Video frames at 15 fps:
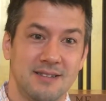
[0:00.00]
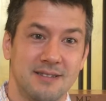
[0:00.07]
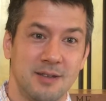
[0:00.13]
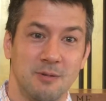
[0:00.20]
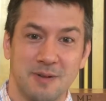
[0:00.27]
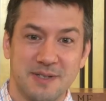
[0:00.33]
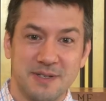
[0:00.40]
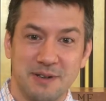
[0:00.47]

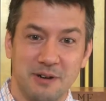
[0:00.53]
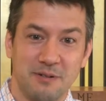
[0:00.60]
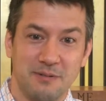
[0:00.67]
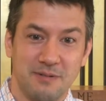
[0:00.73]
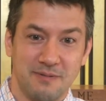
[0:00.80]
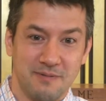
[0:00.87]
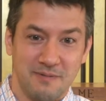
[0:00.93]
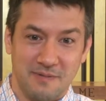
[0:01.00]
There was
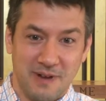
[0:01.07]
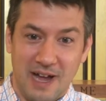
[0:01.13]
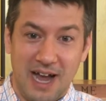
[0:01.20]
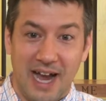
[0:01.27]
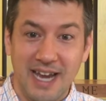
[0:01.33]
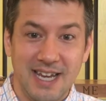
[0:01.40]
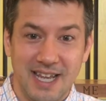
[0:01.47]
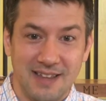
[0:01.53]
no
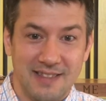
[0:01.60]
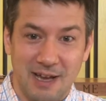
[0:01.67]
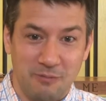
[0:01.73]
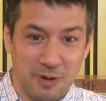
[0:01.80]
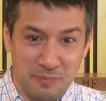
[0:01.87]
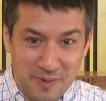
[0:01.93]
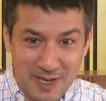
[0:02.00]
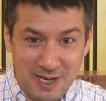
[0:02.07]
hiding that
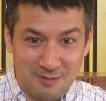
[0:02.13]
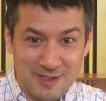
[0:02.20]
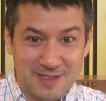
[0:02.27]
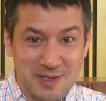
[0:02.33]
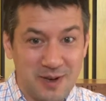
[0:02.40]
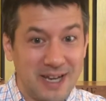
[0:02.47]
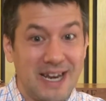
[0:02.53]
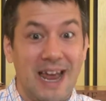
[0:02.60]
what Peter was
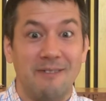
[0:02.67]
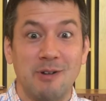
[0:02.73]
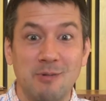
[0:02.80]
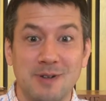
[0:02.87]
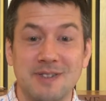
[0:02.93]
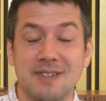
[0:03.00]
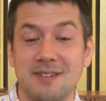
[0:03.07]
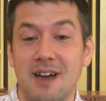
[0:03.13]
doing, and
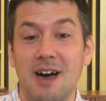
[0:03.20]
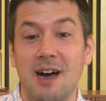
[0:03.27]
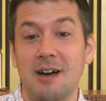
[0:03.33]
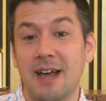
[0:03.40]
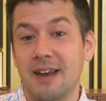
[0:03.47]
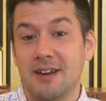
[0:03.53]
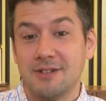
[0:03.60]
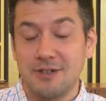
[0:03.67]
everyone saw
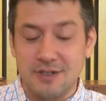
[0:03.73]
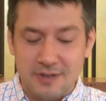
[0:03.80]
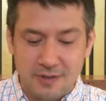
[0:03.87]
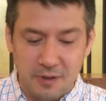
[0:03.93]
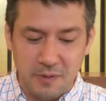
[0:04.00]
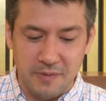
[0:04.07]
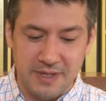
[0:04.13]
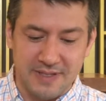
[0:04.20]
and
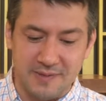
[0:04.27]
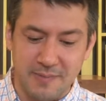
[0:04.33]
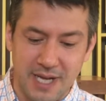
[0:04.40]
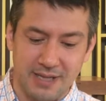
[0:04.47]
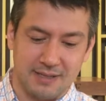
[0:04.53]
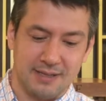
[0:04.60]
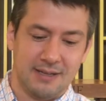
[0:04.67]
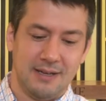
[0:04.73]
understood what this
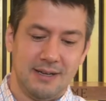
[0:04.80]
meant.